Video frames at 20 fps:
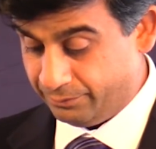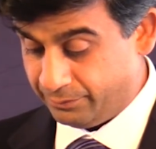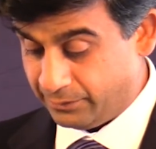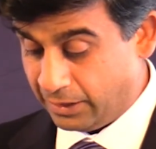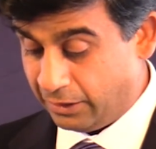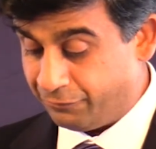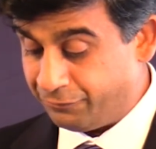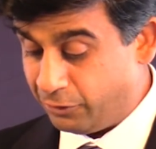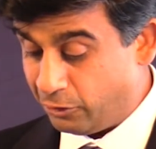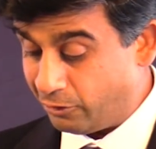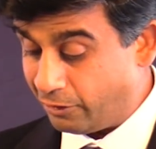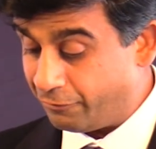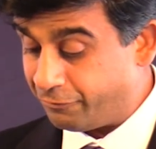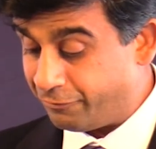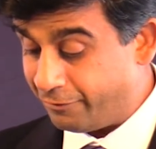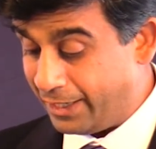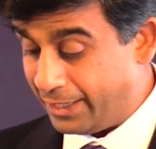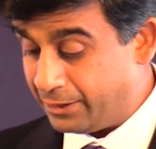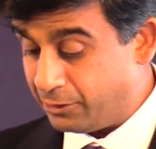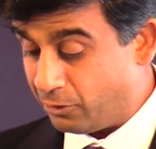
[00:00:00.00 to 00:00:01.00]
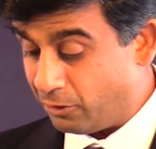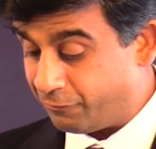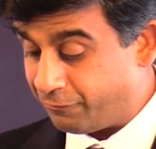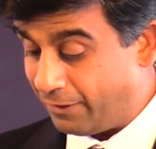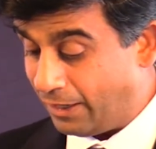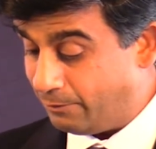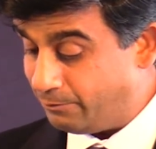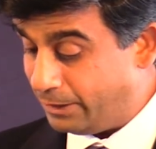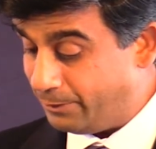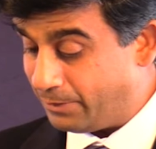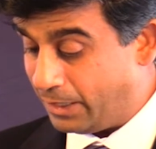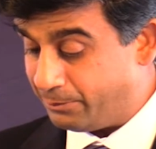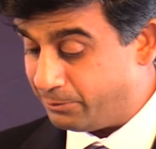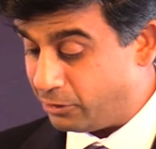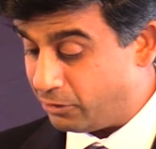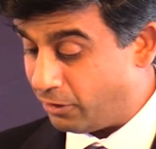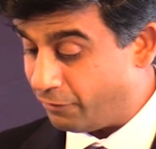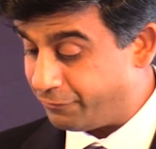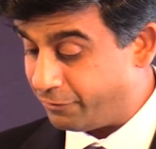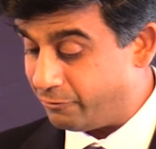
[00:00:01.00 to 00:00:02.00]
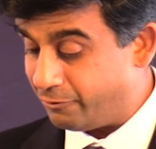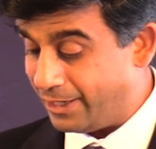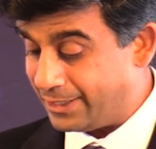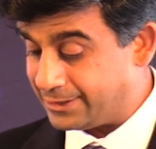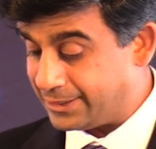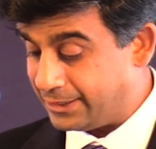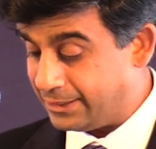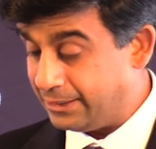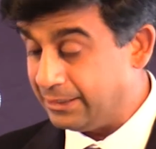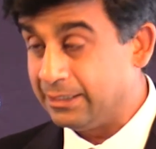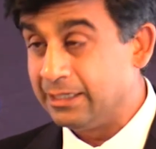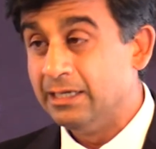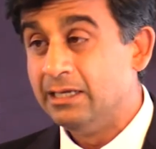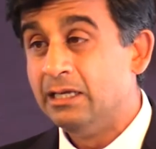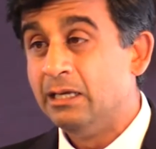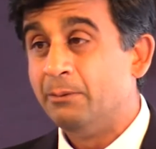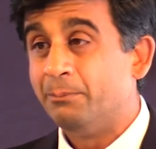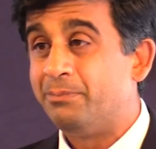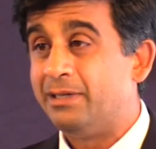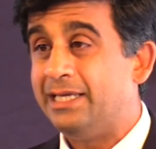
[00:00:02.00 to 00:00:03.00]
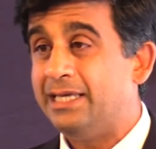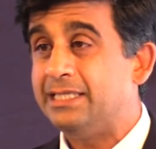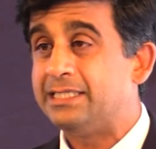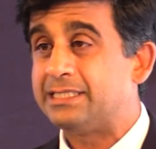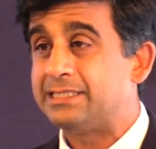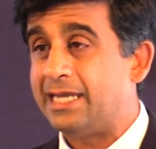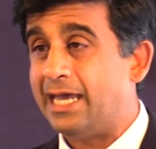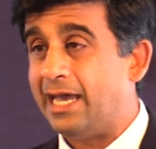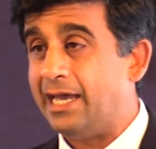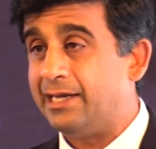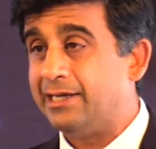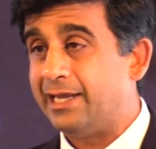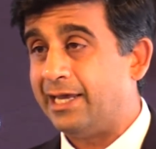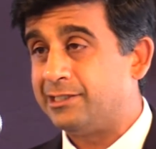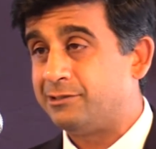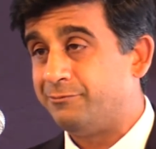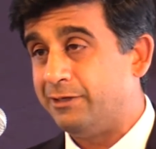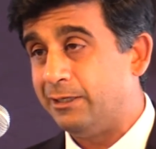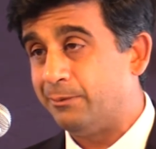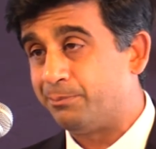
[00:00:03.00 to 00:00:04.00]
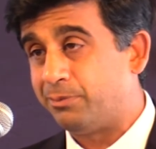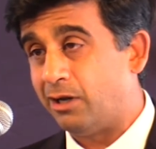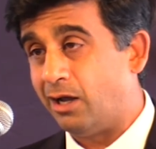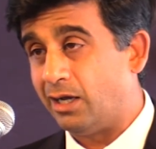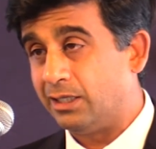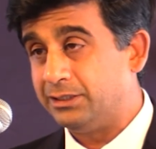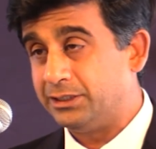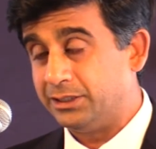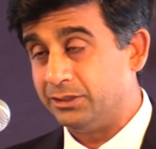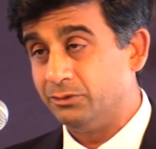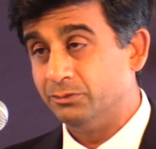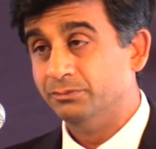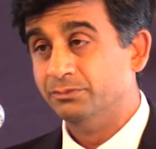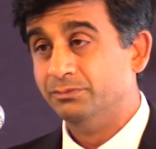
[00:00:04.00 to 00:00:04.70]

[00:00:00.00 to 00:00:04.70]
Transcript: If you're a friend or family member of a resident, please stand as we applaud you.